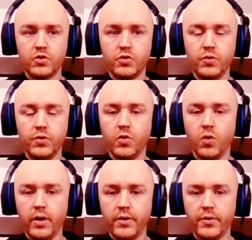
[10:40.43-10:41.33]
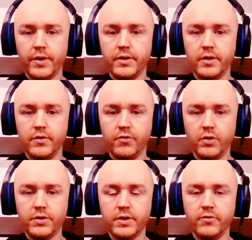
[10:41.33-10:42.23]
True inquiry into the
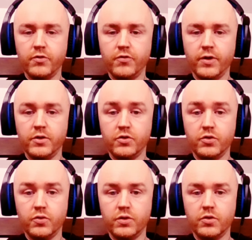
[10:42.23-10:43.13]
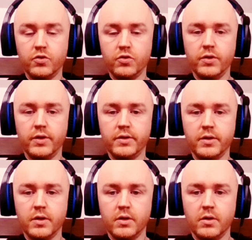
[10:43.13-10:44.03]
false self, we find the truth. And the truth is,